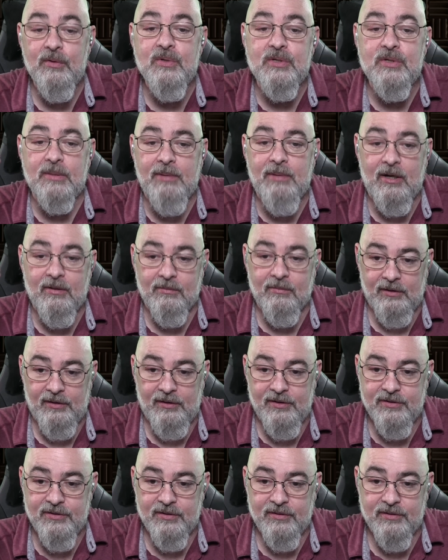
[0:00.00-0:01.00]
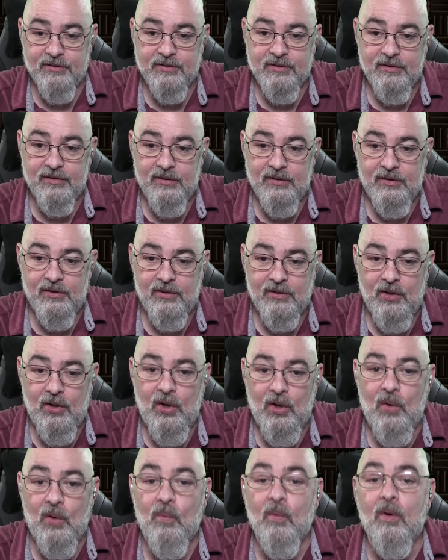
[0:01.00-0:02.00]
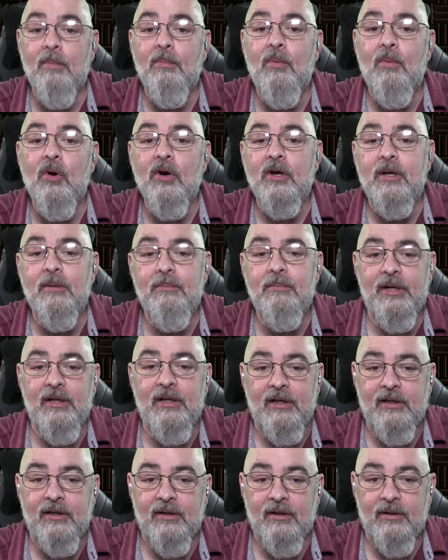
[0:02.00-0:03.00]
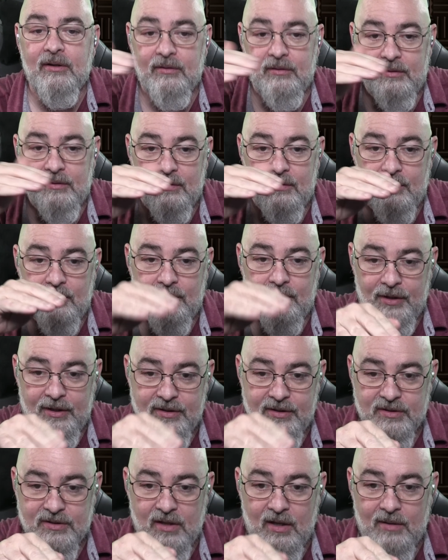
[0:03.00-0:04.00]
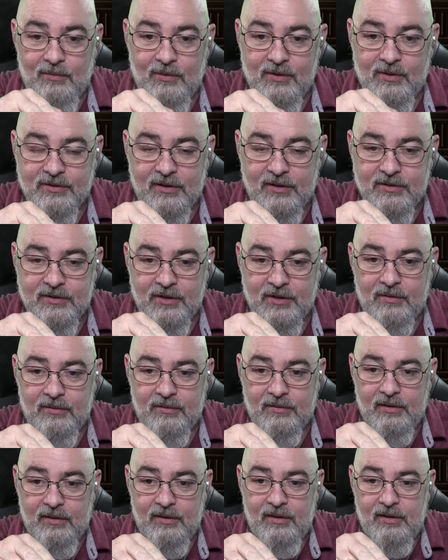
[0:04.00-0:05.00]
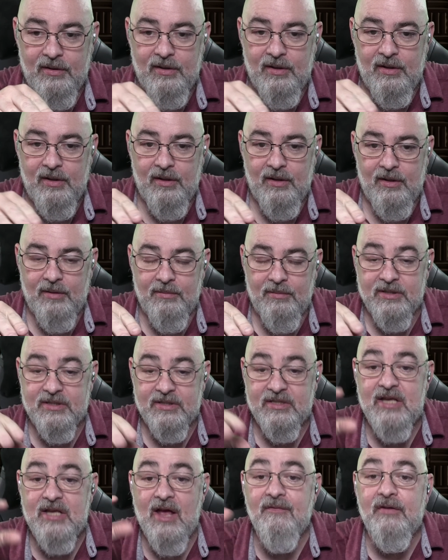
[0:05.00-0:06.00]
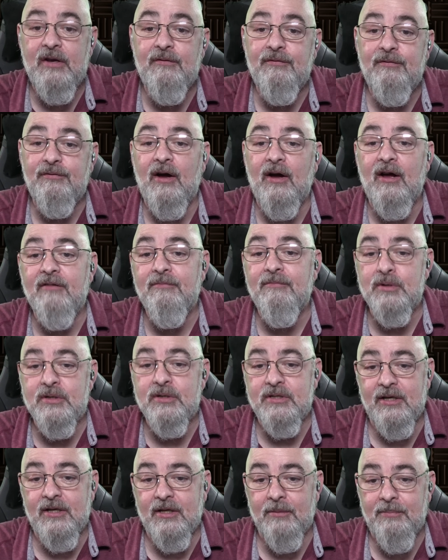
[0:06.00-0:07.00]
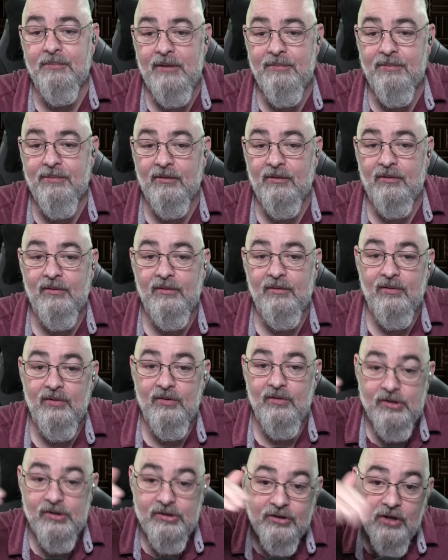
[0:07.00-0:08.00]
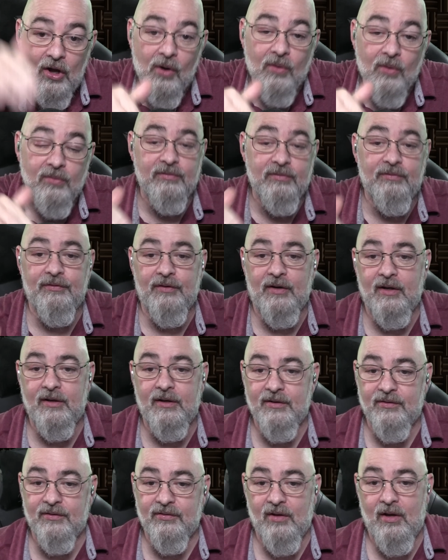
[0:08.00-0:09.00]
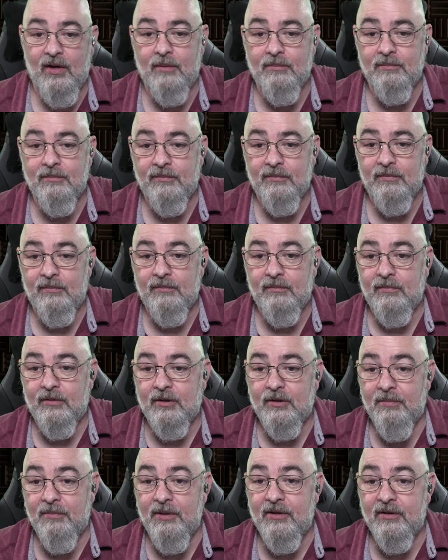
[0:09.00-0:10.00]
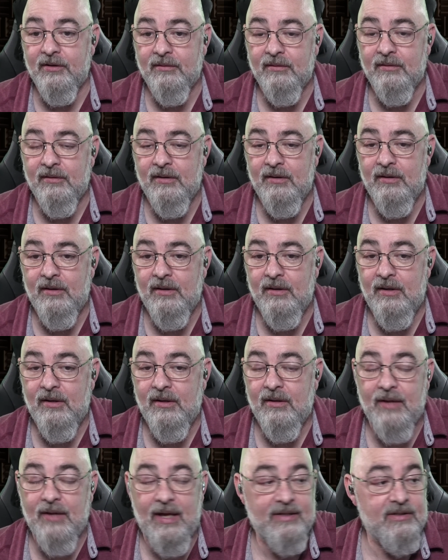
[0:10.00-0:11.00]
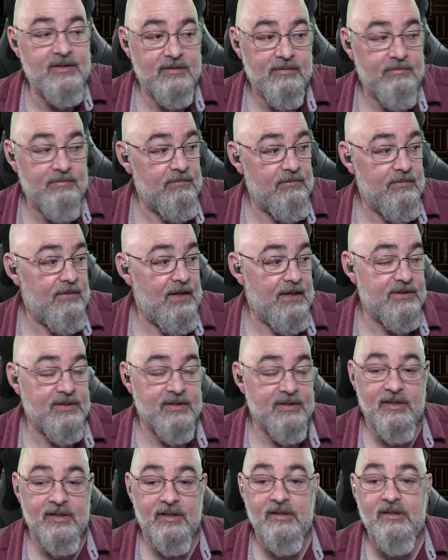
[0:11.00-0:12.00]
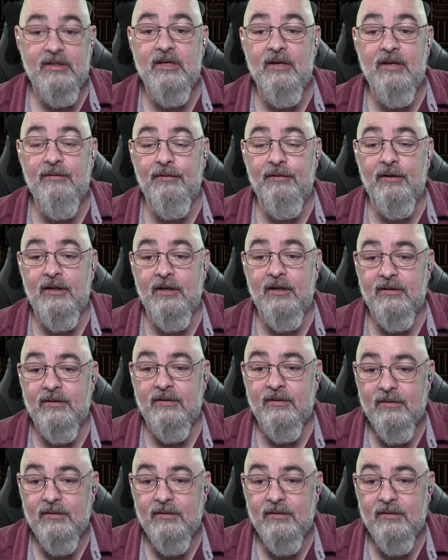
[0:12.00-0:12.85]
about religions were more compelling than Islam was on its own. I mean, 75% of the people don't find Islam compelling. That's a significant